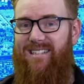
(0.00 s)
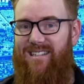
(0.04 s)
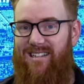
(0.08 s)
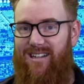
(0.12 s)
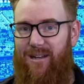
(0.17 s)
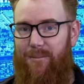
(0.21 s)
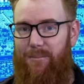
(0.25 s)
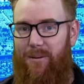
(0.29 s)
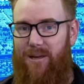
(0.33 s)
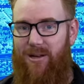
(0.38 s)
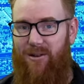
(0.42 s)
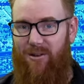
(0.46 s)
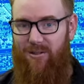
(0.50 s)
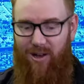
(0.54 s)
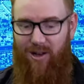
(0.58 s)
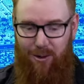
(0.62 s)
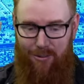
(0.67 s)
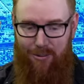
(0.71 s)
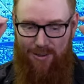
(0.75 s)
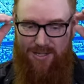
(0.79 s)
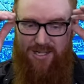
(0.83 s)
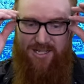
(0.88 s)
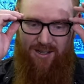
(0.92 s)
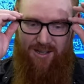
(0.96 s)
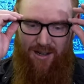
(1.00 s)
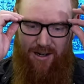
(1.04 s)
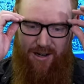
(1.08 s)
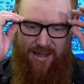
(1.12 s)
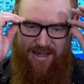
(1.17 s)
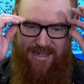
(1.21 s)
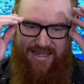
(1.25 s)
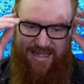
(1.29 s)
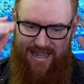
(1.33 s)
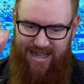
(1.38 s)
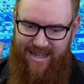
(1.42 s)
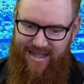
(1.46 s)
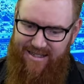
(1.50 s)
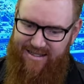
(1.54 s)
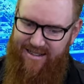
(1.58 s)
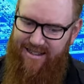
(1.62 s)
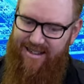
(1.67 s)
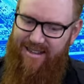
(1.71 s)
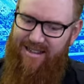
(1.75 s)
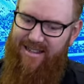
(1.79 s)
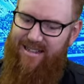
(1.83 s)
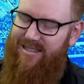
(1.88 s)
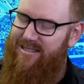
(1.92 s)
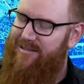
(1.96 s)
appeal though, which is kind of neat. I think
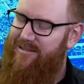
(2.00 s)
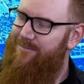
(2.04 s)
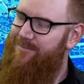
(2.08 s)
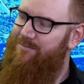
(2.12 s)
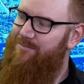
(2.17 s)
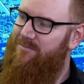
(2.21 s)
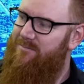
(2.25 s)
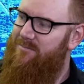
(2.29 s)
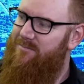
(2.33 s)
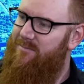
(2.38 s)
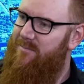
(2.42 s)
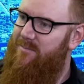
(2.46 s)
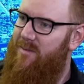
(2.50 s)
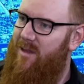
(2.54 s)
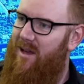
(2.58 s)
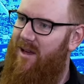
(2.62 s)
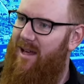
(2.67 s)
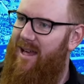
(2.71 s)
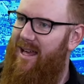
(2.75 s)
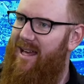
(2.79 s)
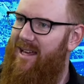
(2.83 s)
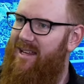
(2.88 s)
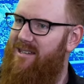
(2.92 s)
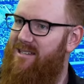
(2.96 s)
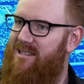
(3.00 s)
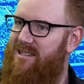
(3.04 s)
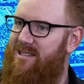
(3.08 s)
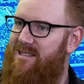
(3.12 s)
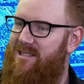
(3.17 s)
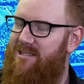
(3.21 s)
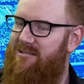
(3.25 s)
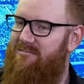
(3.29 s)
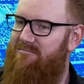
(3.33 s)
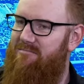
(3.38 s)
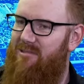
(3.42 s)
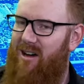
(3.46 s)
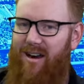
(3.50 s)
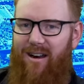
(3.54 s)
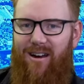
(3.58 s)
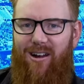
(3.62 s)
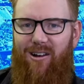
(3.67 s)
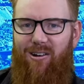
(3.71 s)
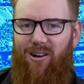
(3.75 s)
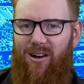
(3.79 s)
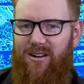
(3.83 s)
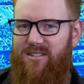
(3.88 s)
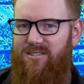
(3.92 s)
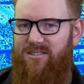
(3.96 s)
that was fair. Yeah. And I don't
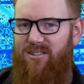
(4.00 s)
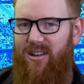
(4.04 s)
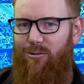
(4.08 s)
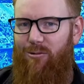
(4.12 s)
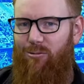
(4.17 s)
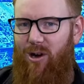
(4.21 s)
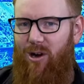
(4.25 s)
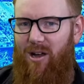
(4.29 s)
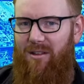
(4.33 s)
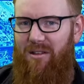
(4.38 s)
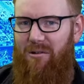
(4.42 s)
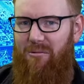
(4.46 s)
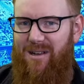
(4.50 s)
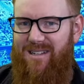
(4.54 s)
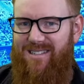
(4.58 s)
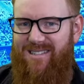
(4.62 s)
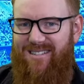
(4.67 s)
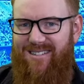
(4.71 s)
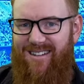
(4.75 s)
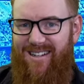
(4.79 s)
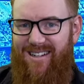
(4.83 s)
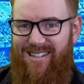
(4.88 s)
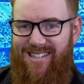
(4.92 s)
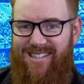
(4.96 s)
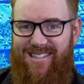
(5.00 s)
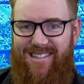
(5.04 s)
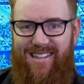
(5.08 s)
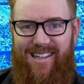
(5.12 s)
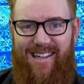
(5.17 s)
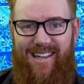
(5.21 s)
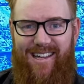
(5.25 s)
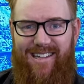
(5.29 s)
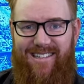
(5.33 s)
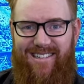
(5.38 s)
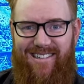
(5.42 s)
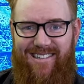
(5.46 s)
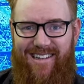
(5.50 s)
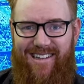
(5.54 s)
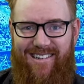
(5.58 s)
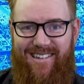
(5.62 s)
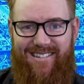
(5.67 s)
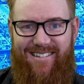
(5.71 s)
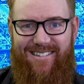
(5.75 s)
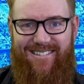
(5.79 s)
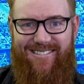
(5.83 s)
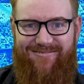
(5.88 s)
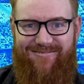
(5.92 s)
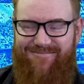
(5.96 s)
know. I just like Rhylee West. I just think he's neat.
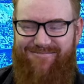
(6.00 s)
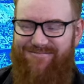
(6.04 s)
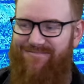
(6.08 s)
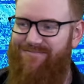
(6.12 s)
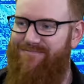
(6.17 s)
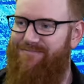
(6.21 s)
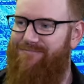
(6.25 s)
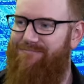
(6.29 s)
I don't.